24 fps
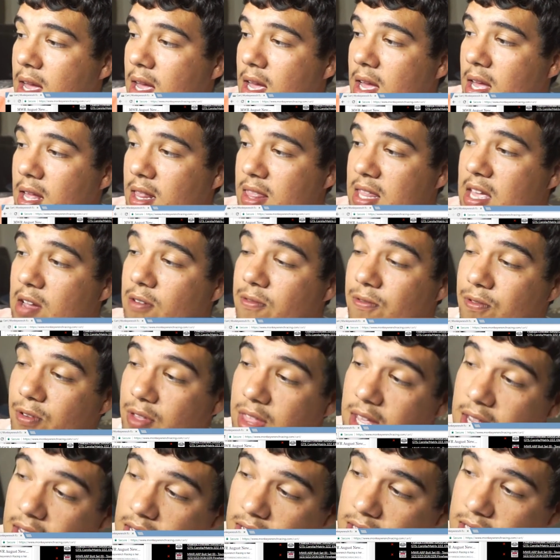Now for
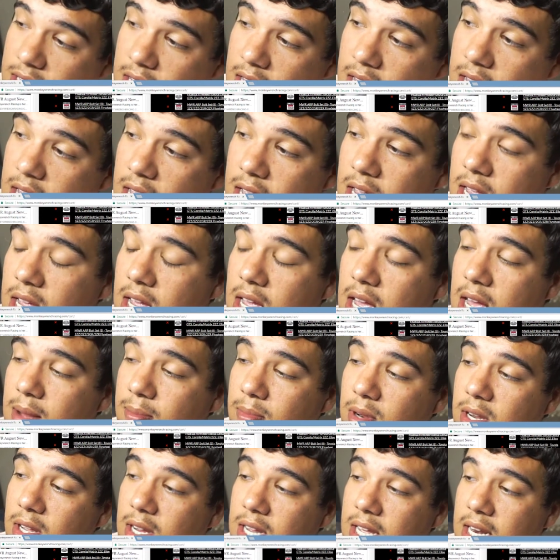this, I'm
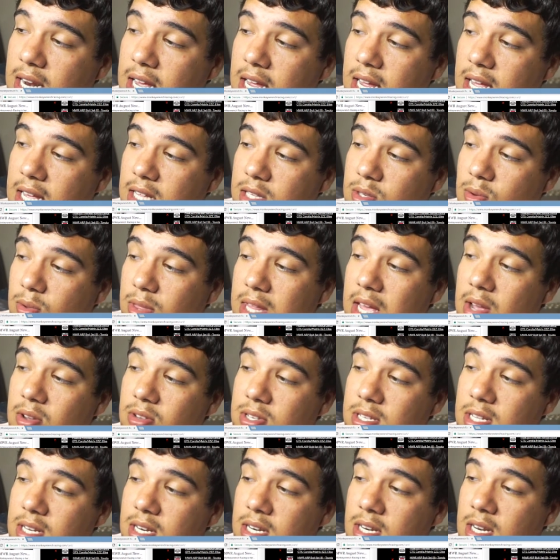looking at
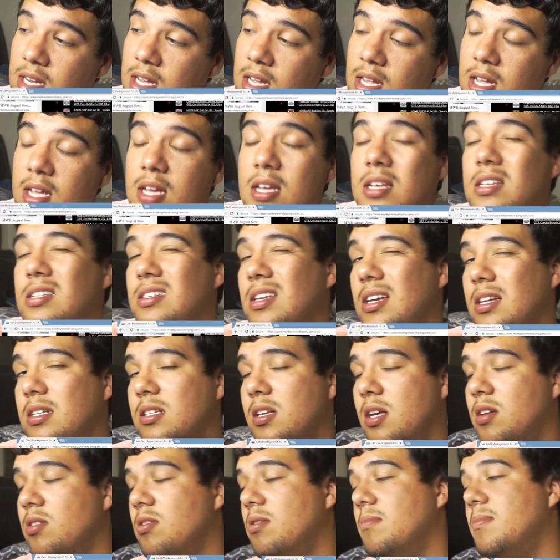
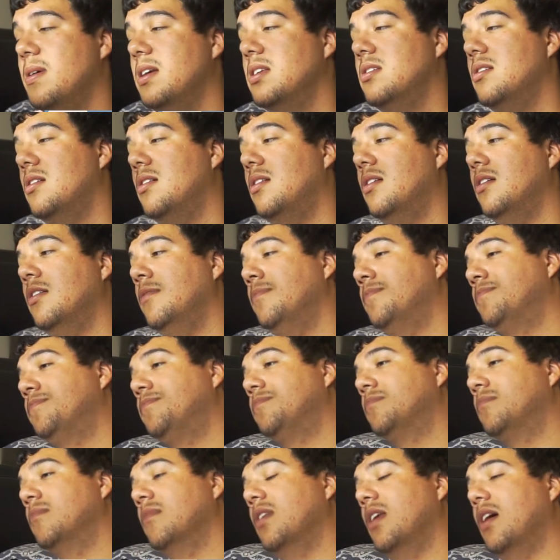2,600 basically.
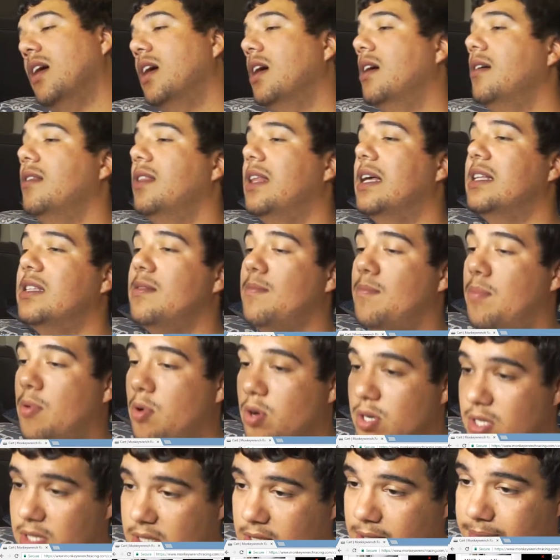That's in
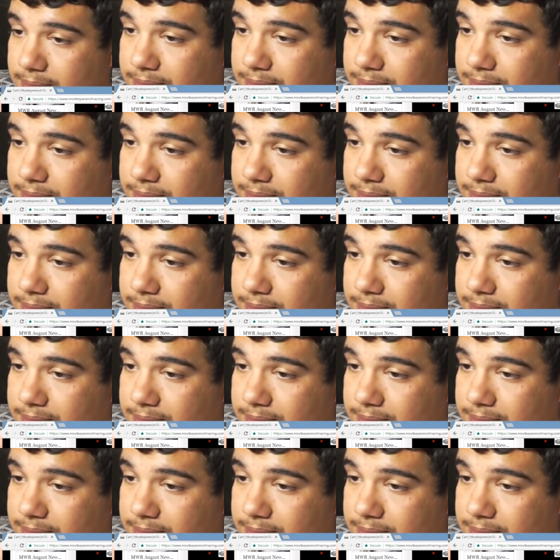parts.